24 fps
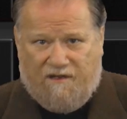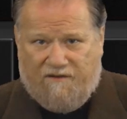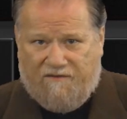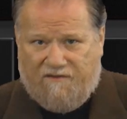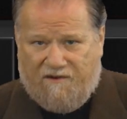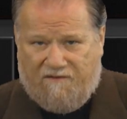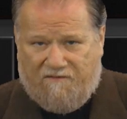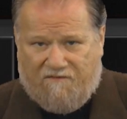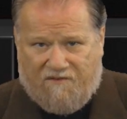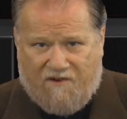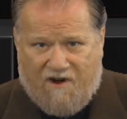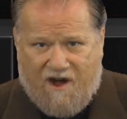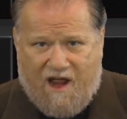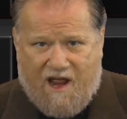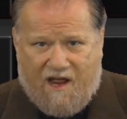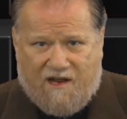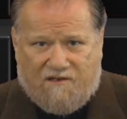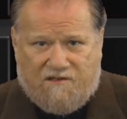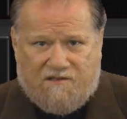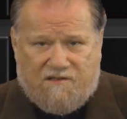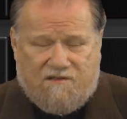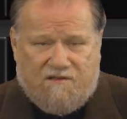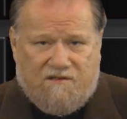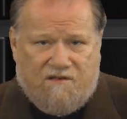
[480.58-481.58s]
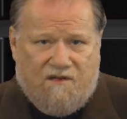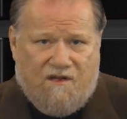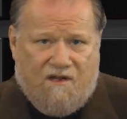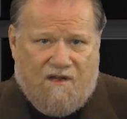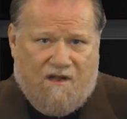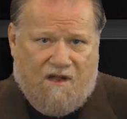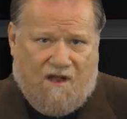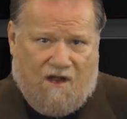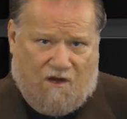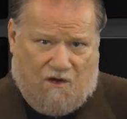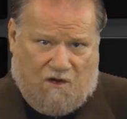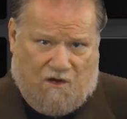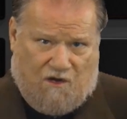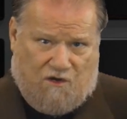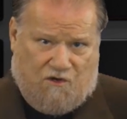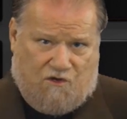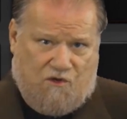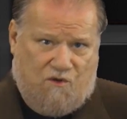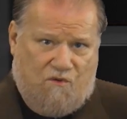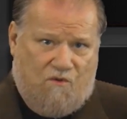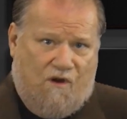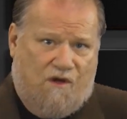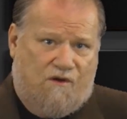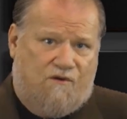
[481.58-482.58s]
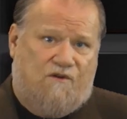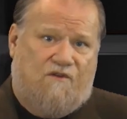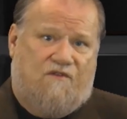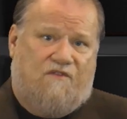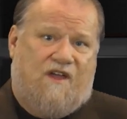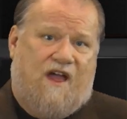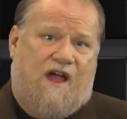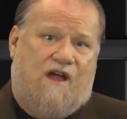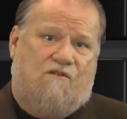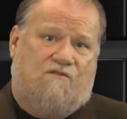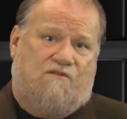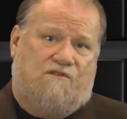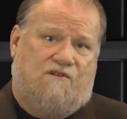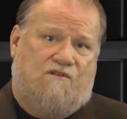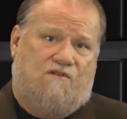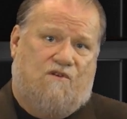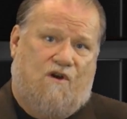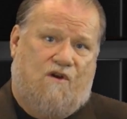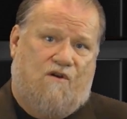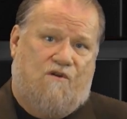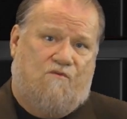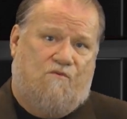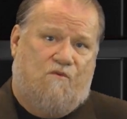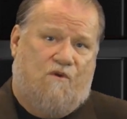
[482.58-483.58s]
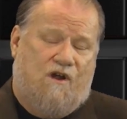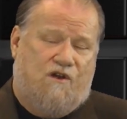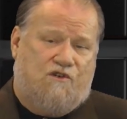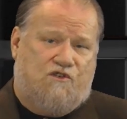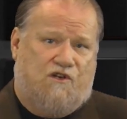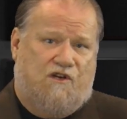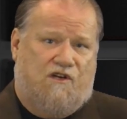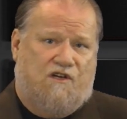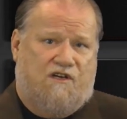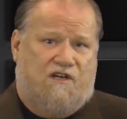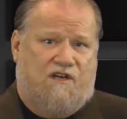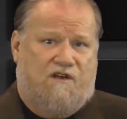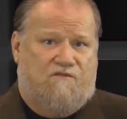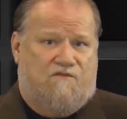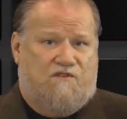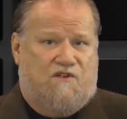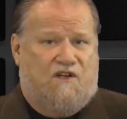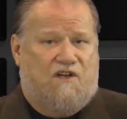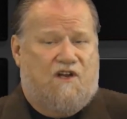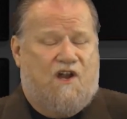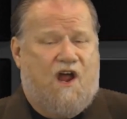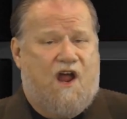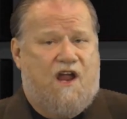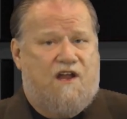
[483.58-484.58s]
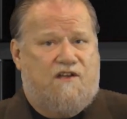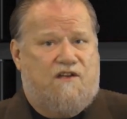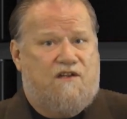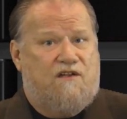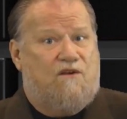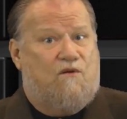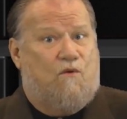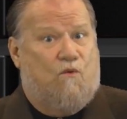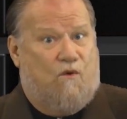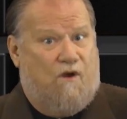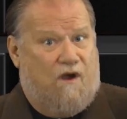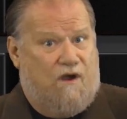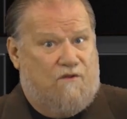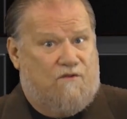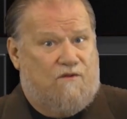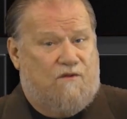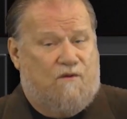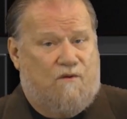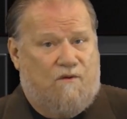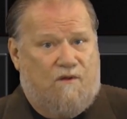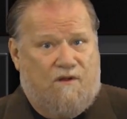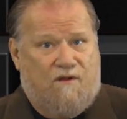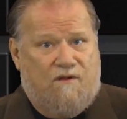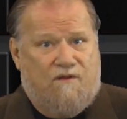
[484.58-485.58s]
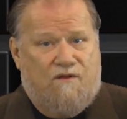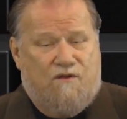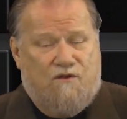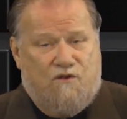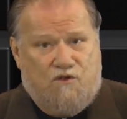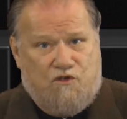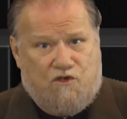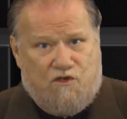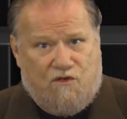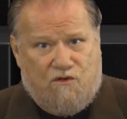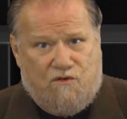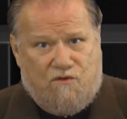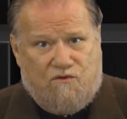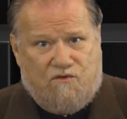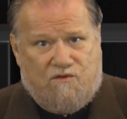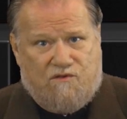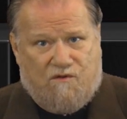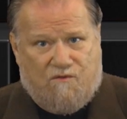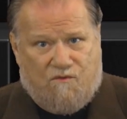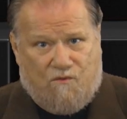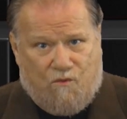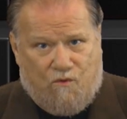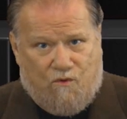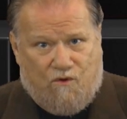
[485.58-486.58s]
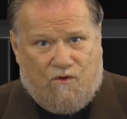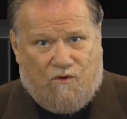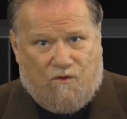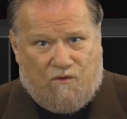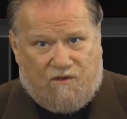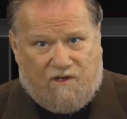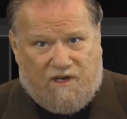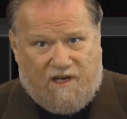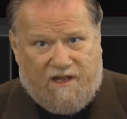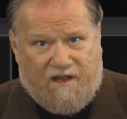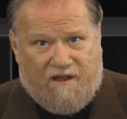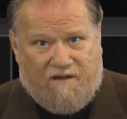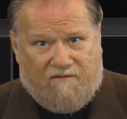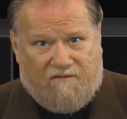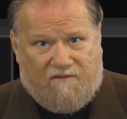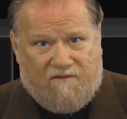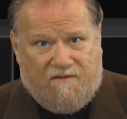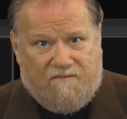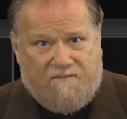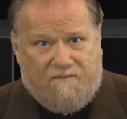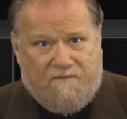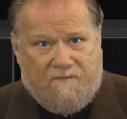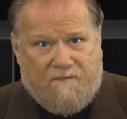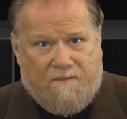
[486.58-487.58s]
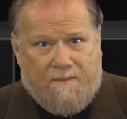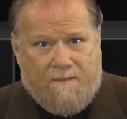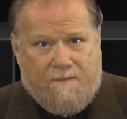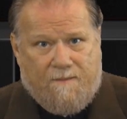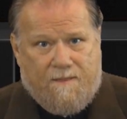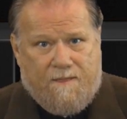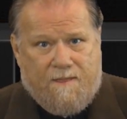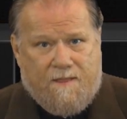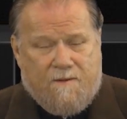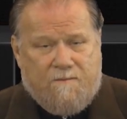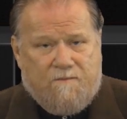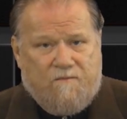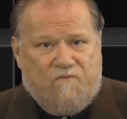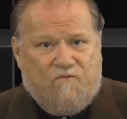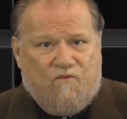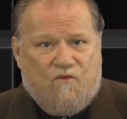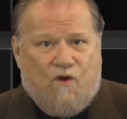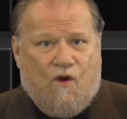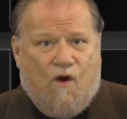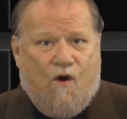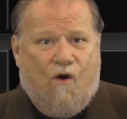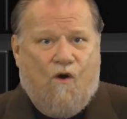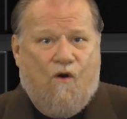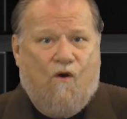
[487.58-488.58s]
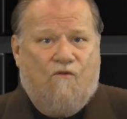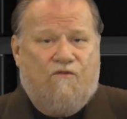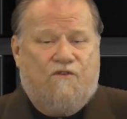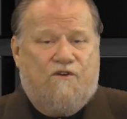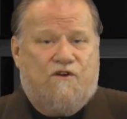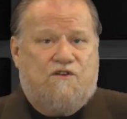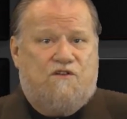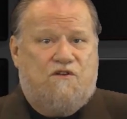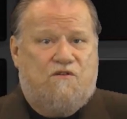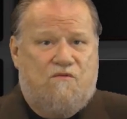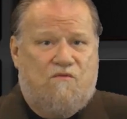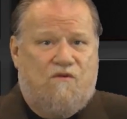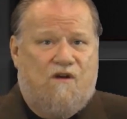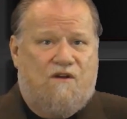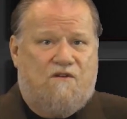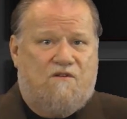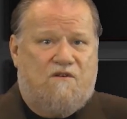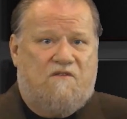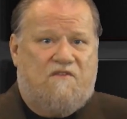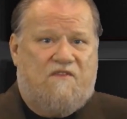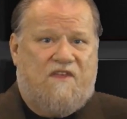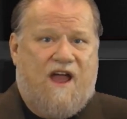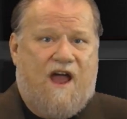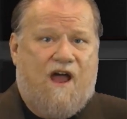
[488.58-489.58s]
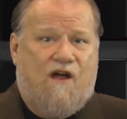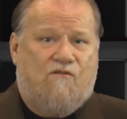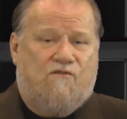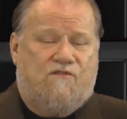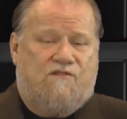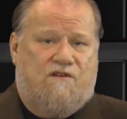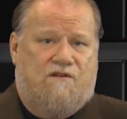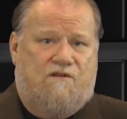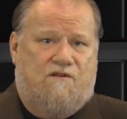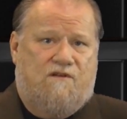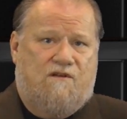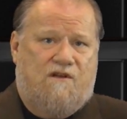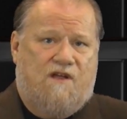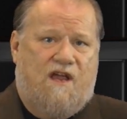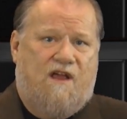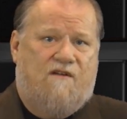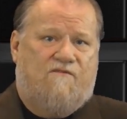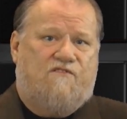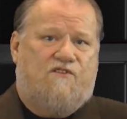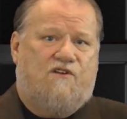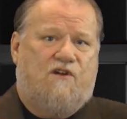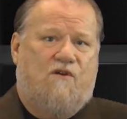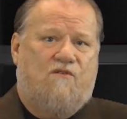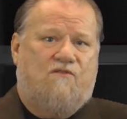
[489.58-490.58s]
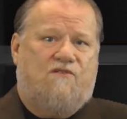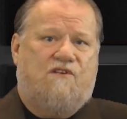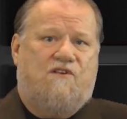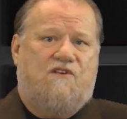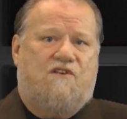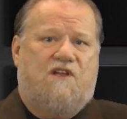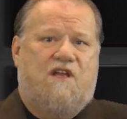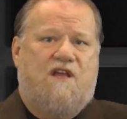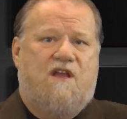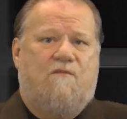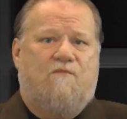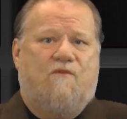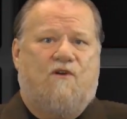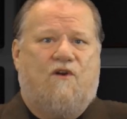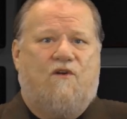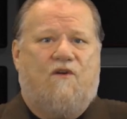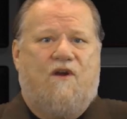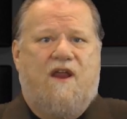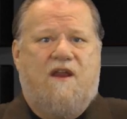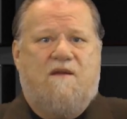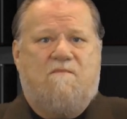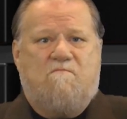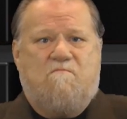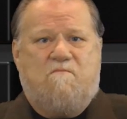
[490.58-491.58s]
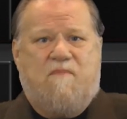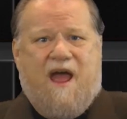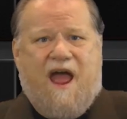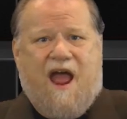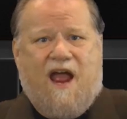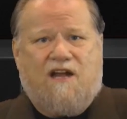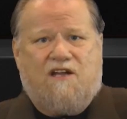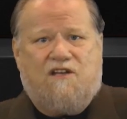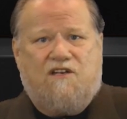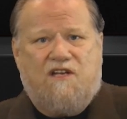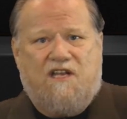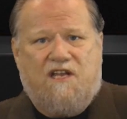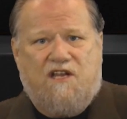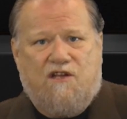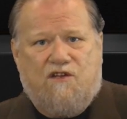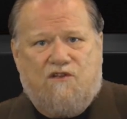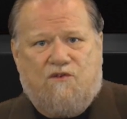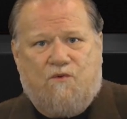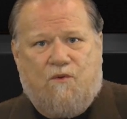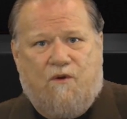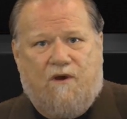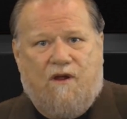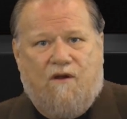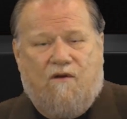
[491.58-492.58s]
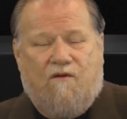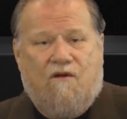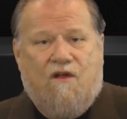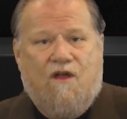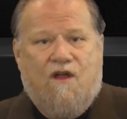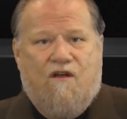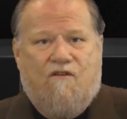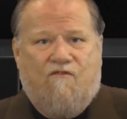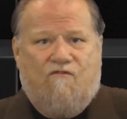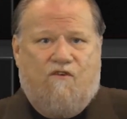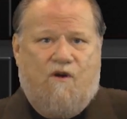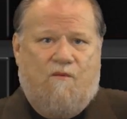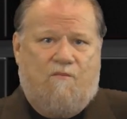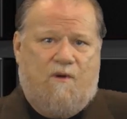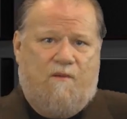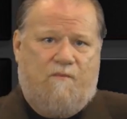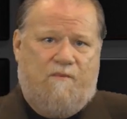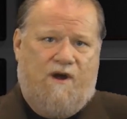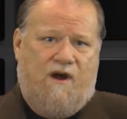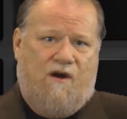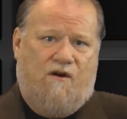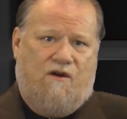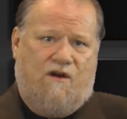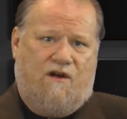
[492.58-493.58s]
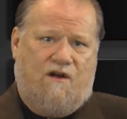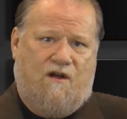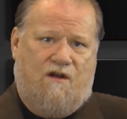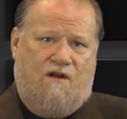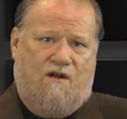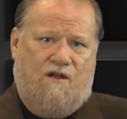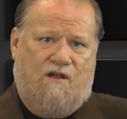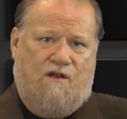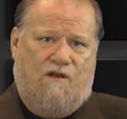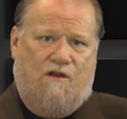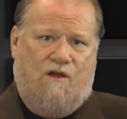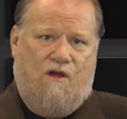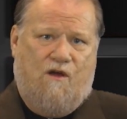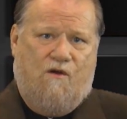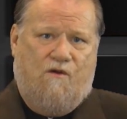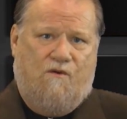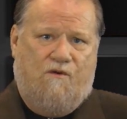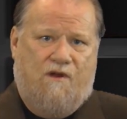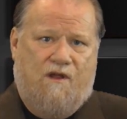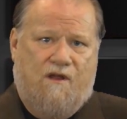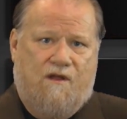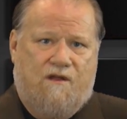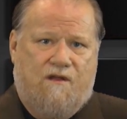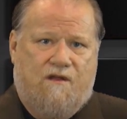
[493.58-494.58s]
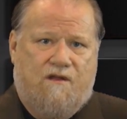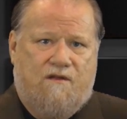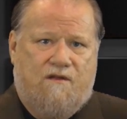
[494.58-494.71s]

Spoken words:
live in France, and 200,000 are in Russia. It gives you an idea where the Jews of the world live. Over 200,000 have chosen to immigrate back to Israel from America alone.